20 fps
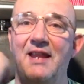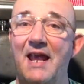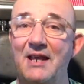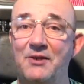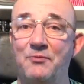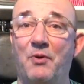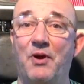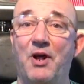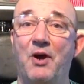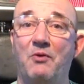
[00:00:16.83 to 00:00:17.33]

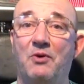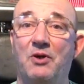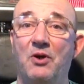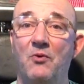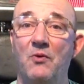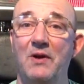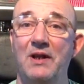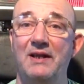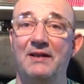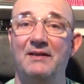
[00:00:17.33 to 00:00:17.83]
That's what I'll
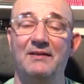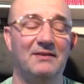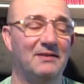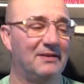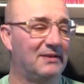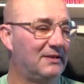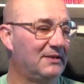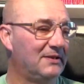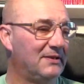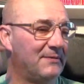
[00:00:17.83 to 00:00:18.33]
call it.
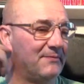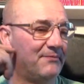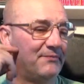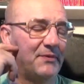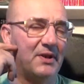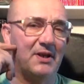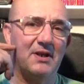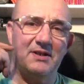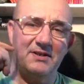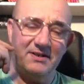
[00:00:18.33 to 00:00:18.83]

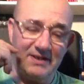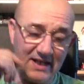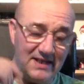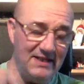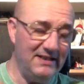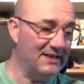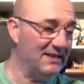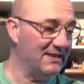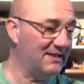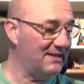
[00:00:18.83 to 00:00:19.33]
A
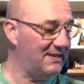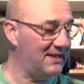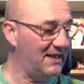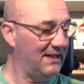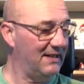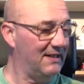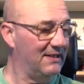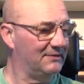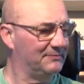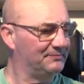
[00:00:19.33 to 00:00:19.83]
Tinder
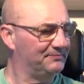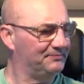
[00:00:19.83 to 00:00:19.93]
Stick.